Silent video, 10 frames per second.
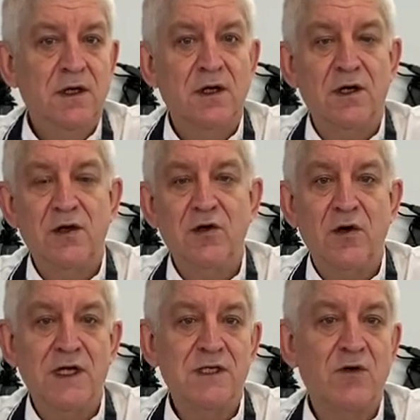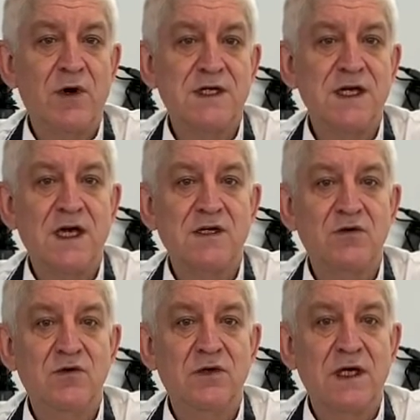you know, it's always nice
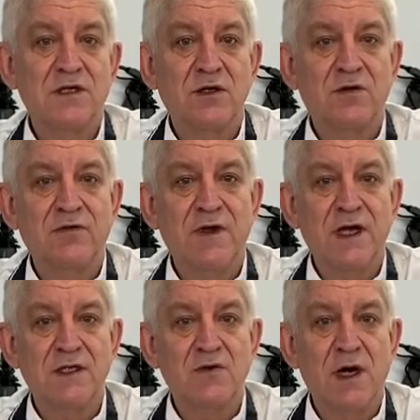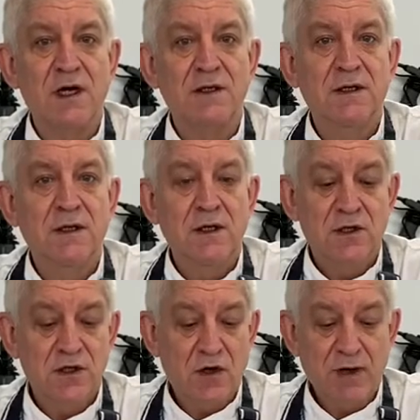to do that sort of thing as well.
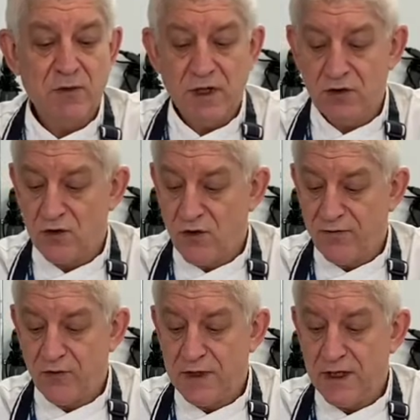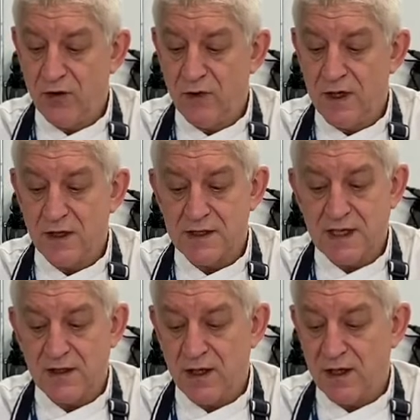So I'm going to go through the ingredients
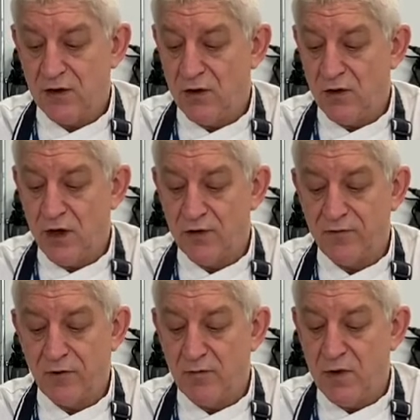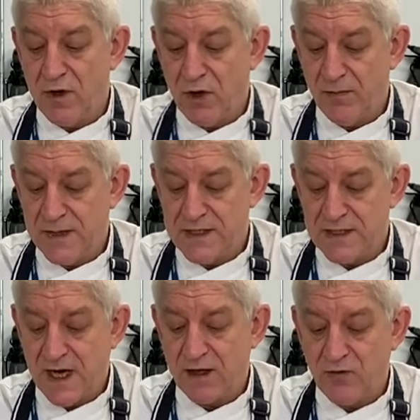and you know, learn from our
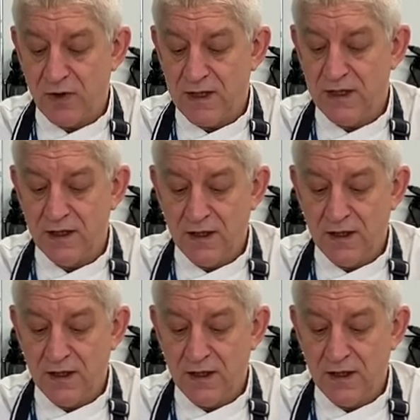mistake. We did